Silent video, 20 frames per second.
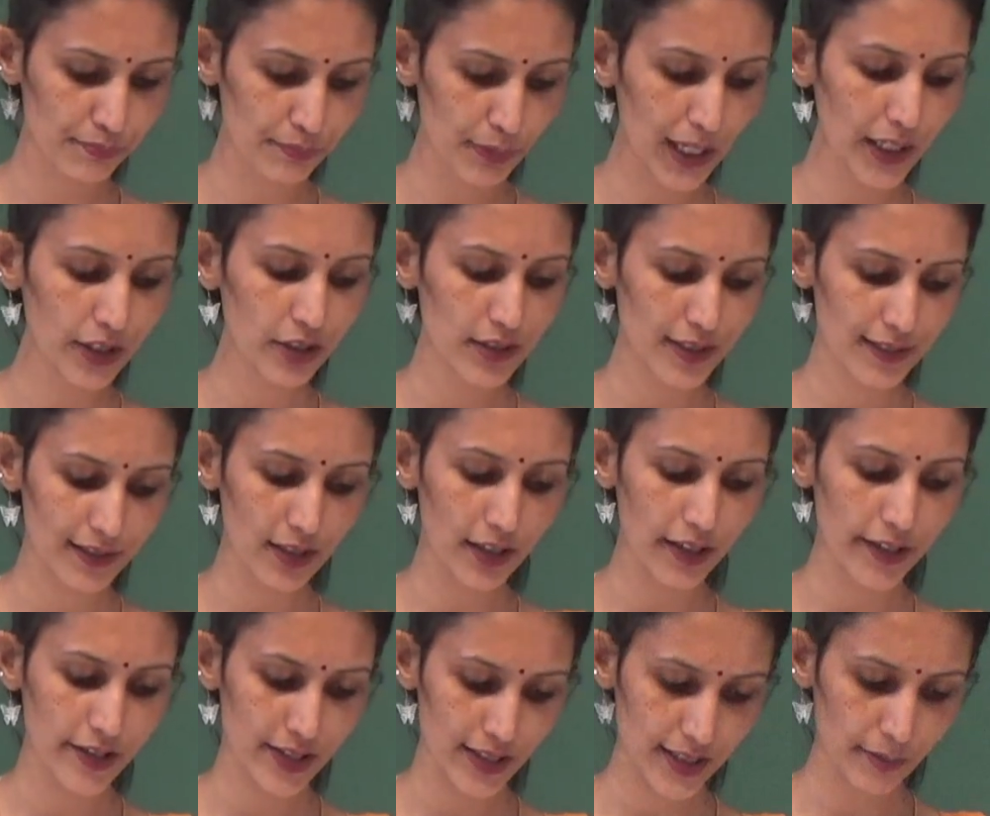
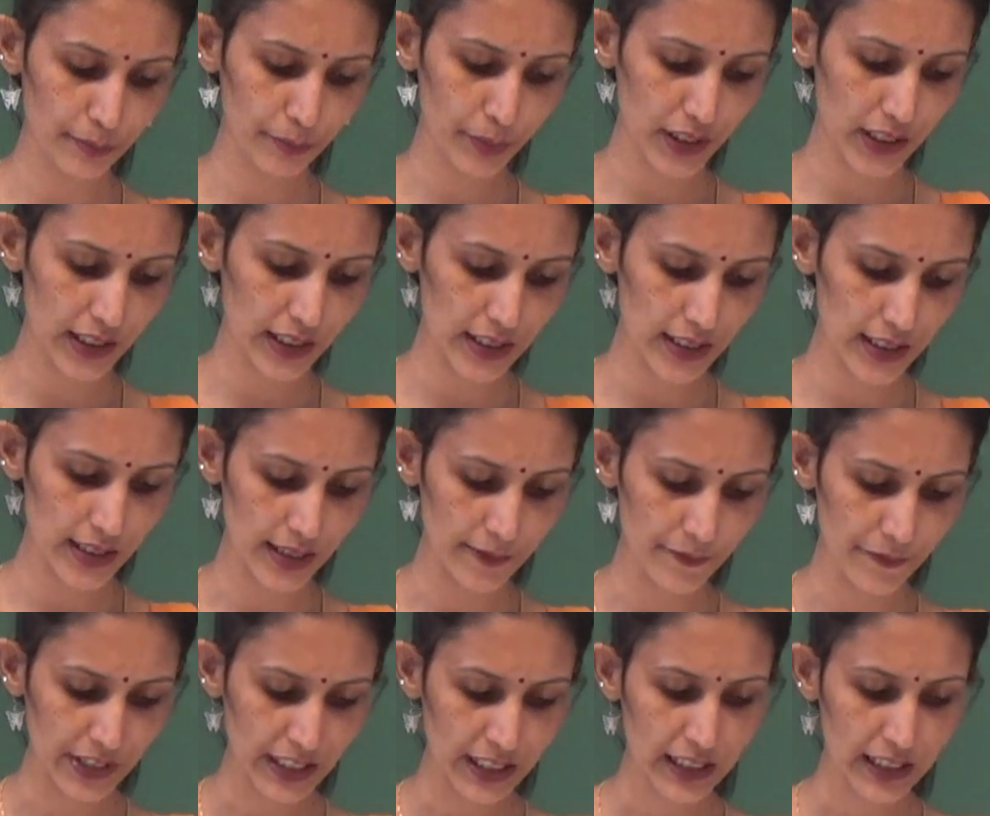biotechnology company in India.